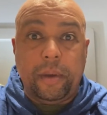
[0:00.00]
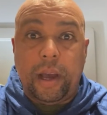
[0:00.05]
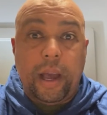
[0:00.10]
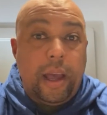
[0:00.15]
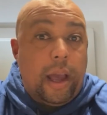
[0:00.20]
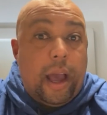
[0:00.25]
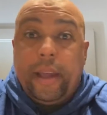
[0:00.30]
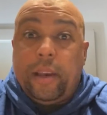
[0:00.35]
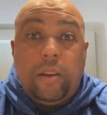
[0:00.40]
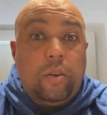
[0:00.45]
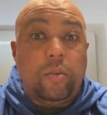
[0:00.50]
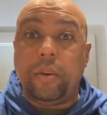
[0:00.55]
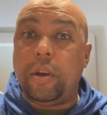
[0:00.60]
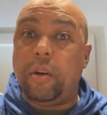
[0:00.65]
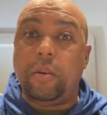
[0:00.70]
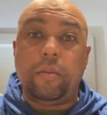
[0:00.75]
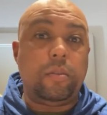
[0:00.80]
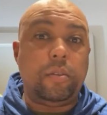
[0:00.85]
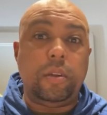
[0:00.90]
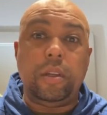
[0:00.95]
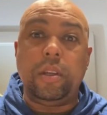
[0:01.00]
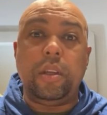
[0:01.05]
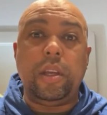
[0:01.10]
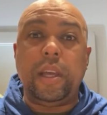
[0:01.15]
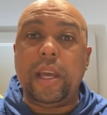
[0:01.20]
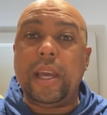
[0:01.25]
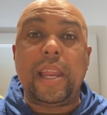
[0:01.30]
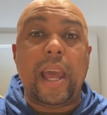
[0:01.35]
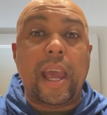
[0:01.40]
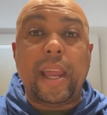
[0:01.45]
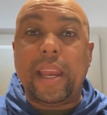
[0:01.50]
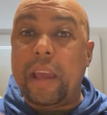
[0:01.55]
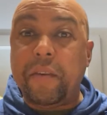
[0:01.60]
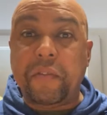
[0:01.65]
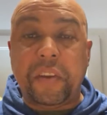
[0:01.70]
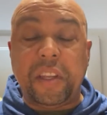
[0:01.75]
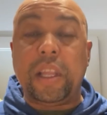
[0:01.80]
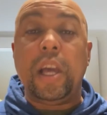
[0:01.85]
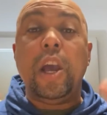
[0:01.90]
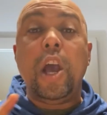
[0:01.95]
I don't know. It had
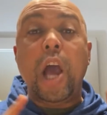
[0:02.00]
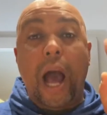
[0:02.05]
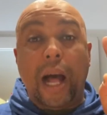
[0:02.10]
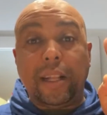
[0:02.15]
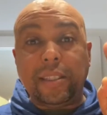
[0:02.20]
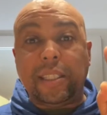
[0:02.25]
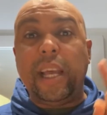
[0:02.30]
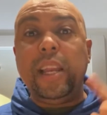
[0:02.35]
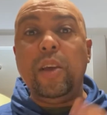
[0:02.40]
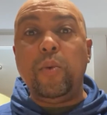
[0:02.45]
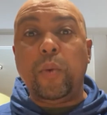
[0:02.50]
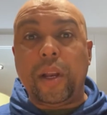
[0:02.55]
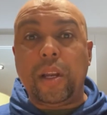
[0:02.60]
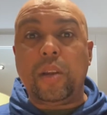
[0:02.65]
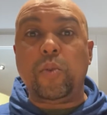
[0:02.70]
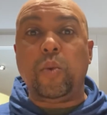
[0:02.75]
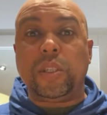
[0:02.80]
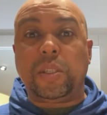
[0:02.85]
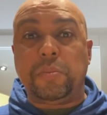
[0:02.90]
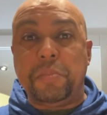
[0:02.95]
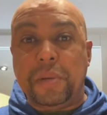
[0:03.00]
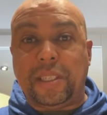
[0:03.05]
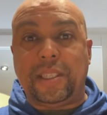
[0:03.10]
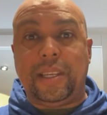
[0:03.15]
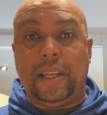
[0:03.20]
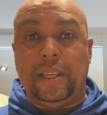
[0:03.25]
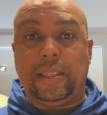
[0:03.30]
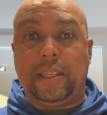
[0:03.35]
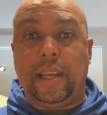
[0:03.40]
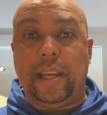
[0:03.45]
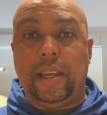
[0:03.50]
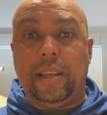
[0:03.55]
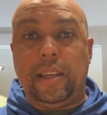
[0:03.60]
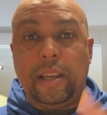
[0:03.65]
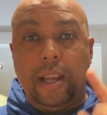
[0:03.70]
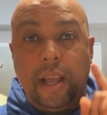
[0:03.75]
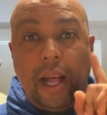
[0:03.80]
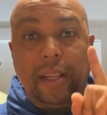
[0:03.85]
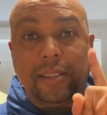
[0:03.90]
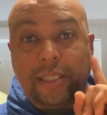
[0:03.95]
everything. I'll tell you what it was missing, Zane.
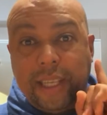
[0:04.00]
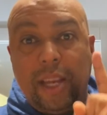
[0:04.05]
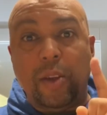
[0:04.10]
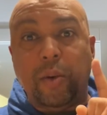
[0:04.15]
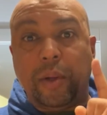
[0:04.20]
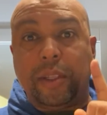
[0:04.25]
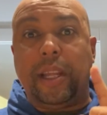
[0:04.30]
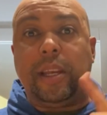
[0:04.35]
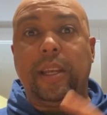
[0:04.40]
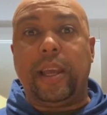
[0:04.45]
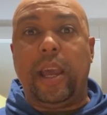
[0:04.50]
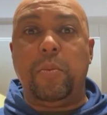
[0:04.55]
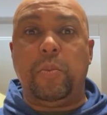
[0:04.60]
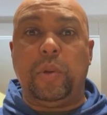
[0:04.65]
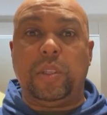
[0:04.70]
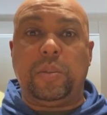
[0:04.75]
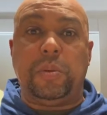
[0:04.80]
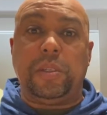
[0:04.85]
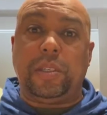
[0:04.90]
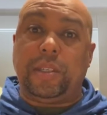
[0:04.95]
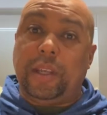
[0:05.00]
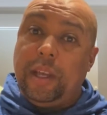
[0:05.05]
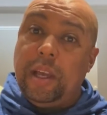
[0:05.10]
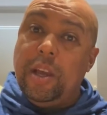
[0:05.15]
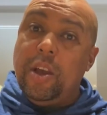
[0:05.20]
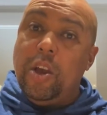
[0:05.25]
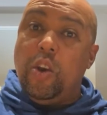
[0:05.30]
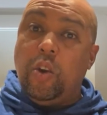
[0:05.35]
I'll tell you what that game was missing.